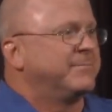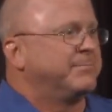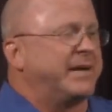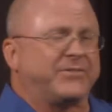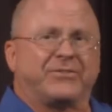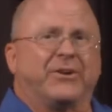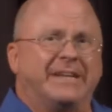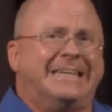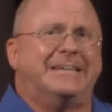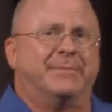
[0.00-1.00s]
by
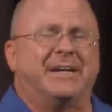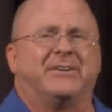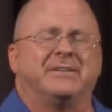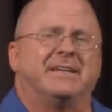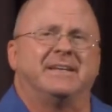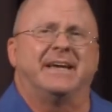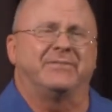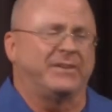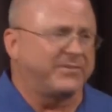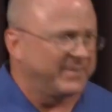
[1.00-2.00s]
starting him out
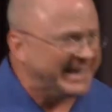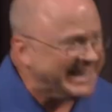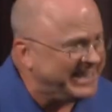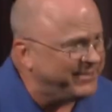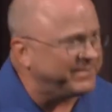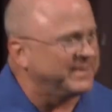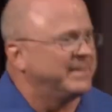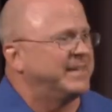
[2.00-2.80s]
as a slave